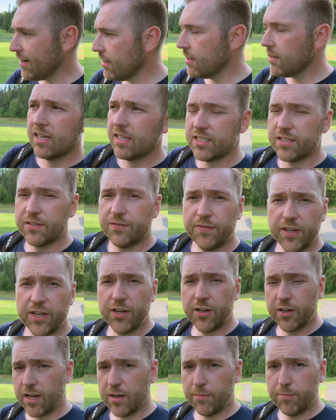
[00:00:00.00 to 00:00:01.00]
I just
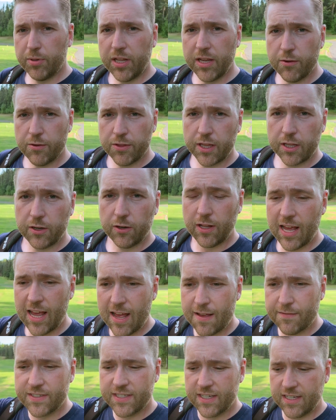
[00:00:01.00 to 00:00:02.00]
figured I'd play with a little
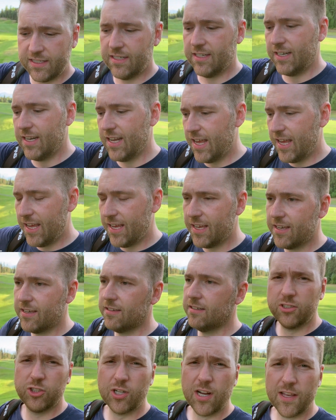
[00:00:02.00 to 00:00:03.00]
half set today,
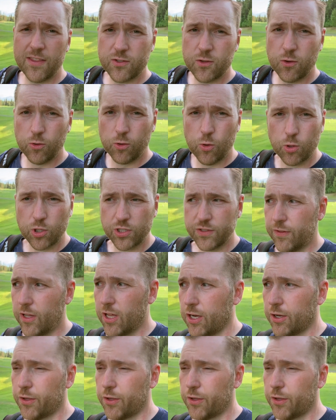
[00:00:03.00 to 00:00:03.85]
try this whole course vlog